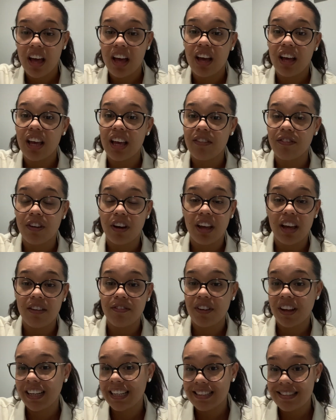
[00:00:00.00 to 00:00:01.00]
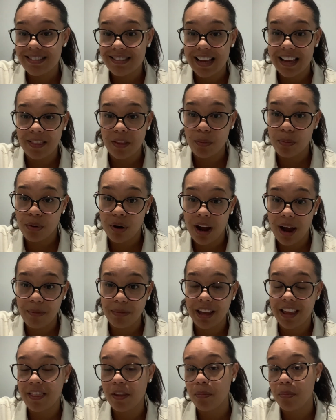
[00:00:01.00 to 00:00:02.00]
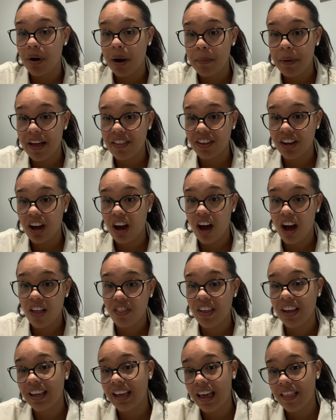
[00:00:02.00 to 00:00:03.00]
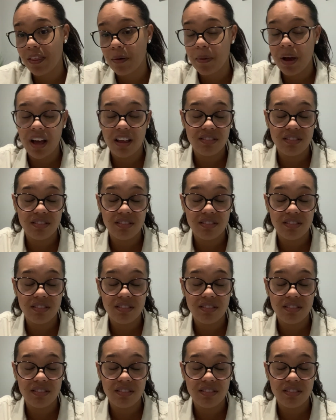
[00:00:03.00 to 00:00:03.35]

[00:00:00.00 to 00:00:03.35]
If I need to take the pram, get the pram out the car and then get them out.